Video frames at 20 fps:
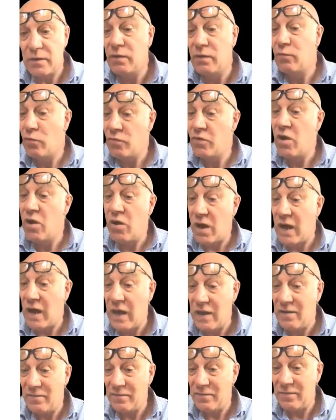We will not
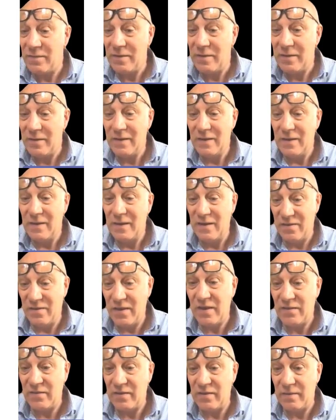have a
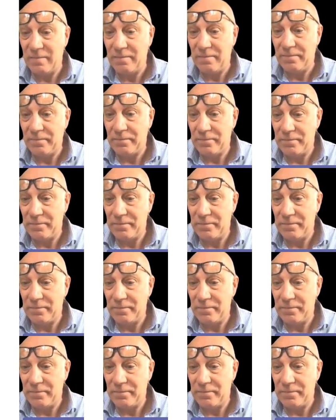theatre,